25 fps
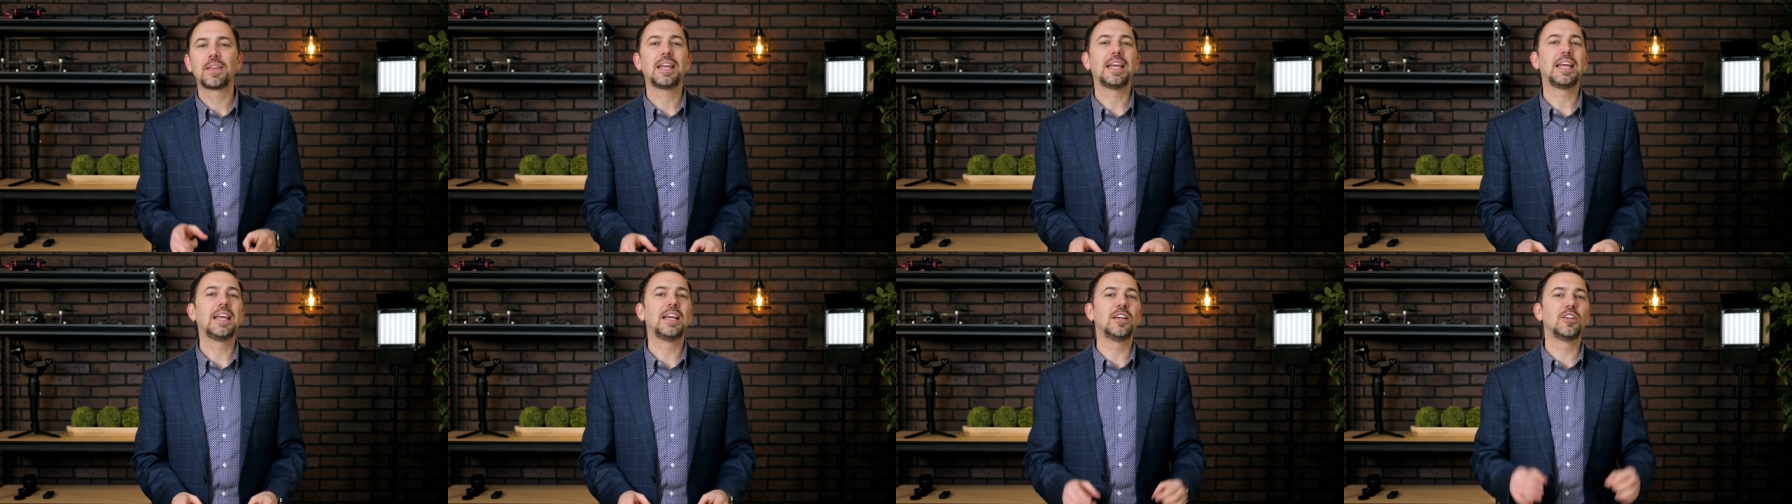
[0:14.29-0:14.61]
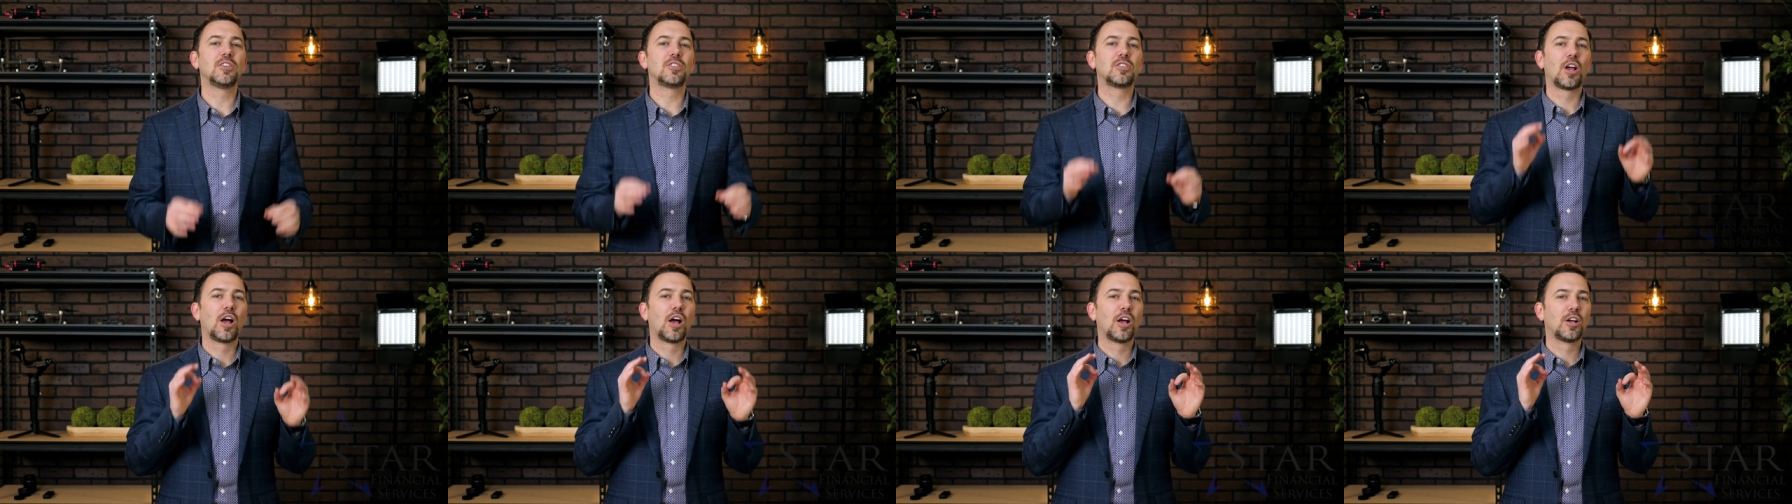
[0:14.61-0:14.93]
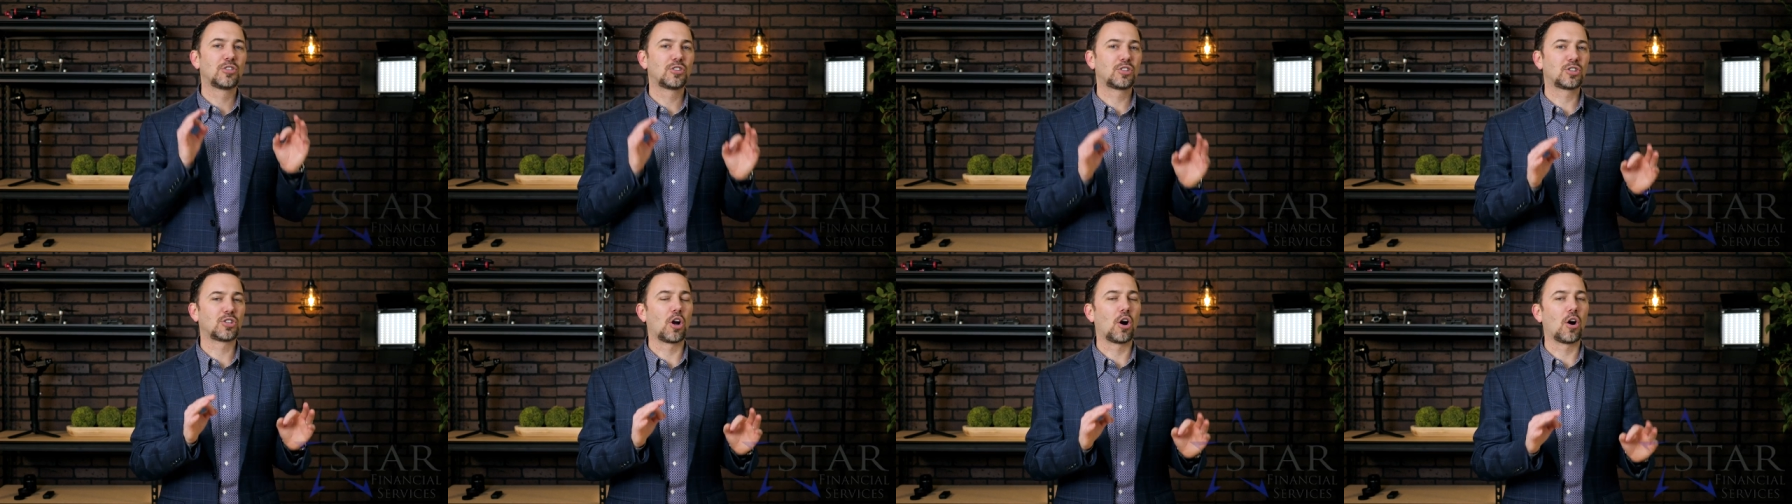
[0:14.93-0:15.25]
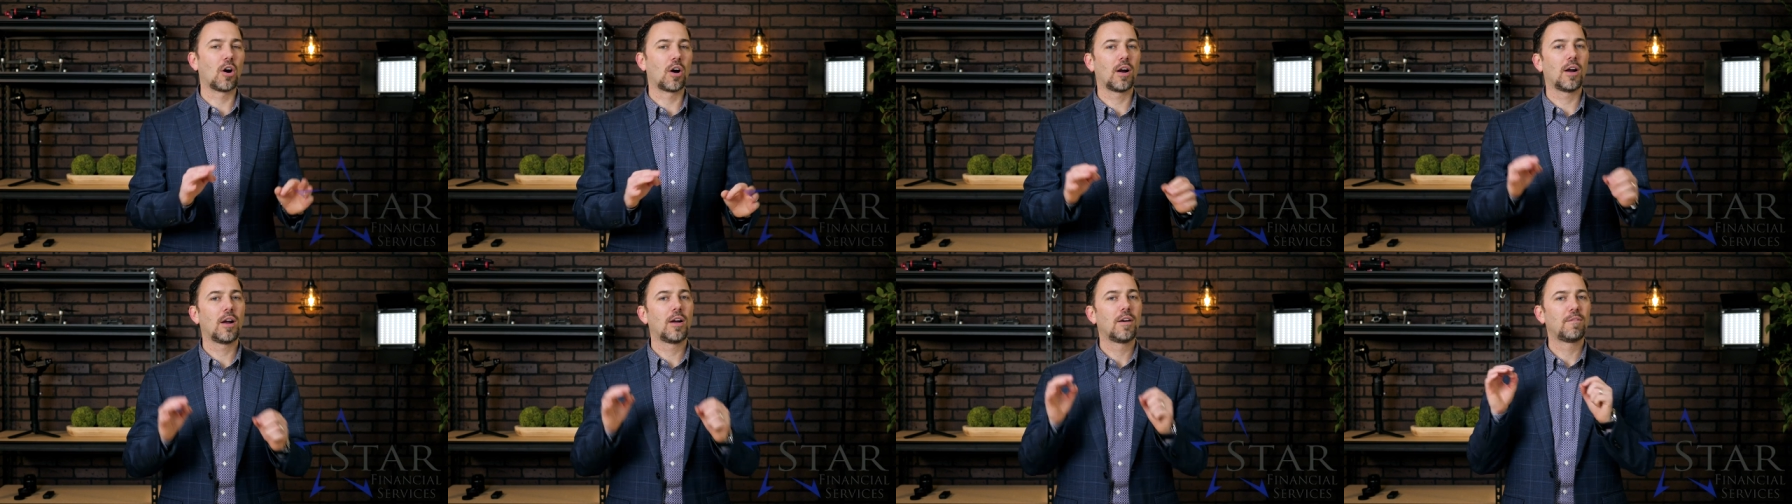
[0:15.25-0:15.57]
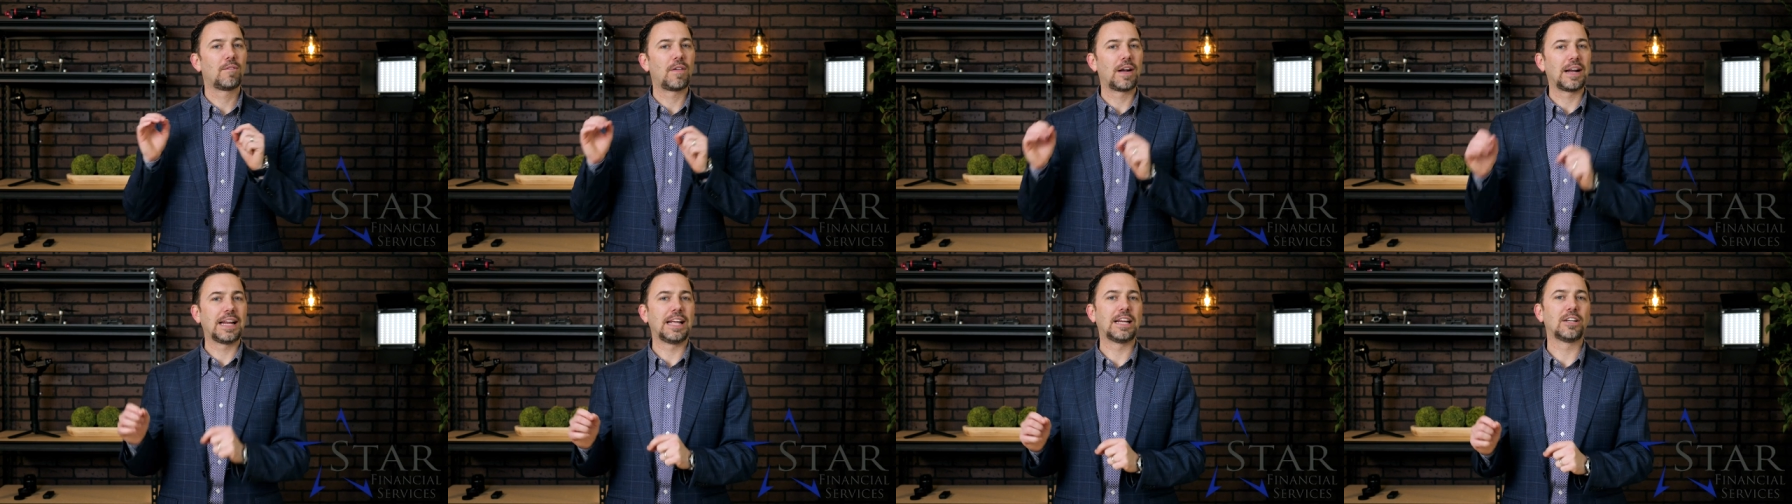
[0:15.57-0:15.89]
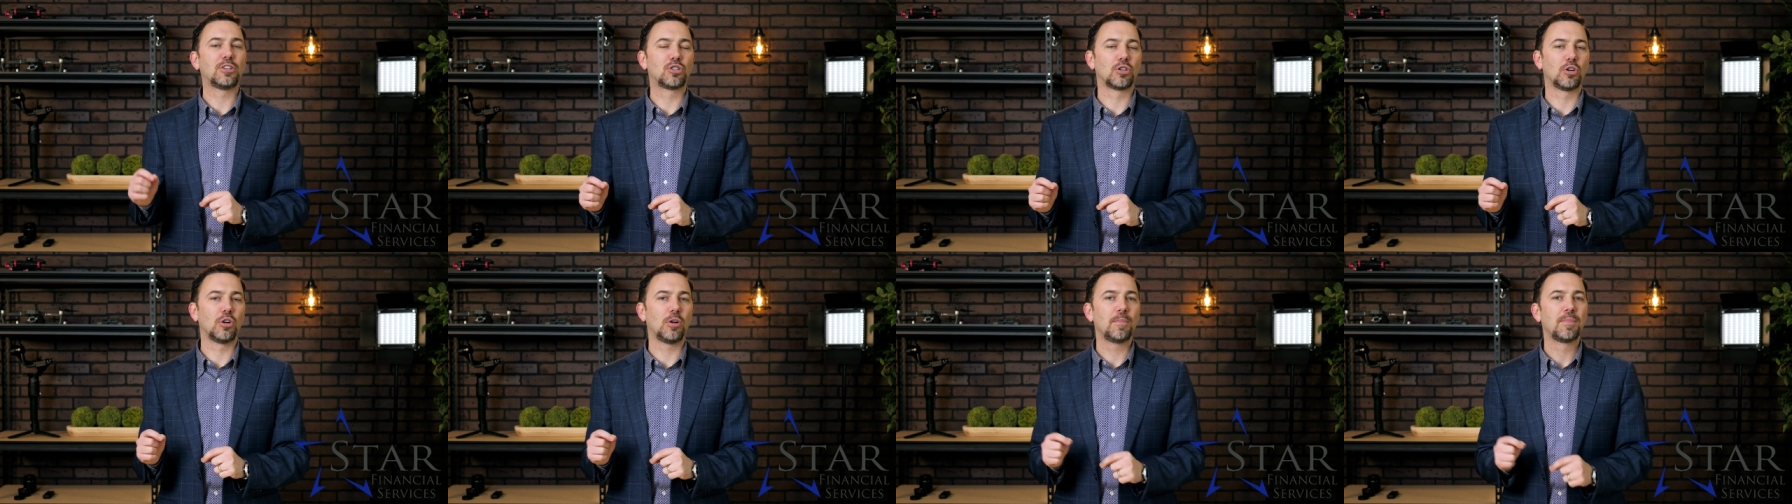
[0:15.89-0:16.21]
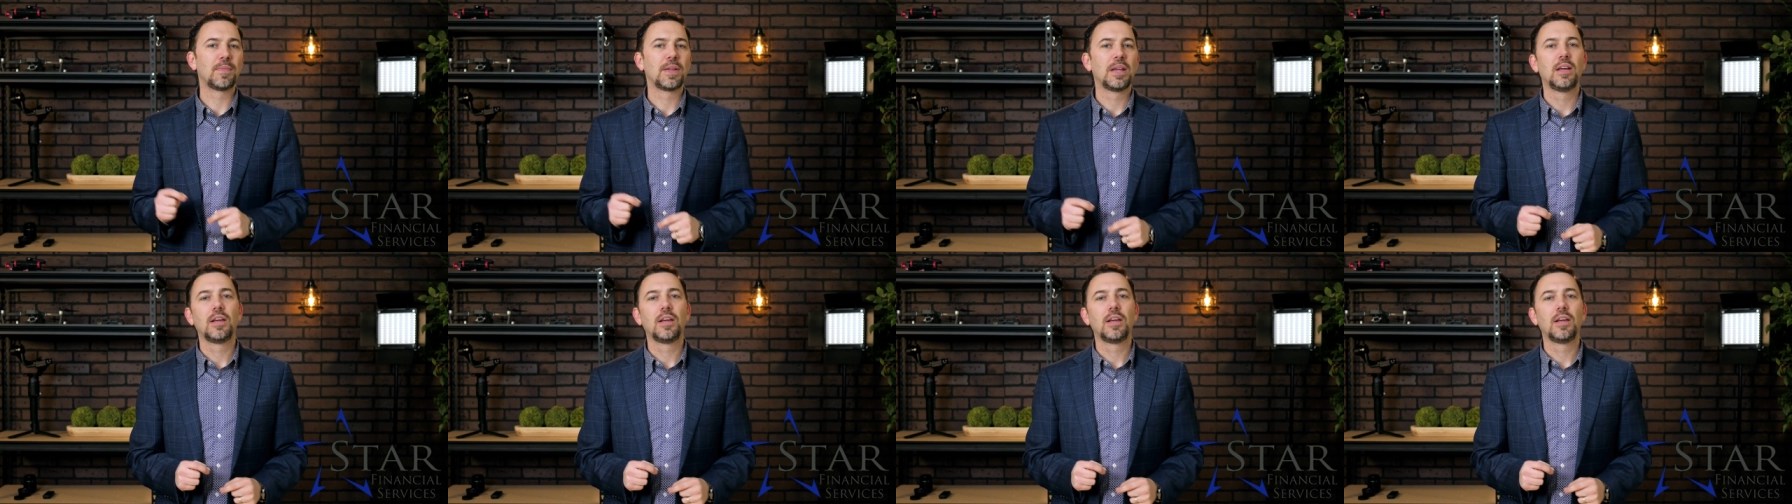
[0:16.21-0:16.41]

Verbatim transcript: is Star Financial.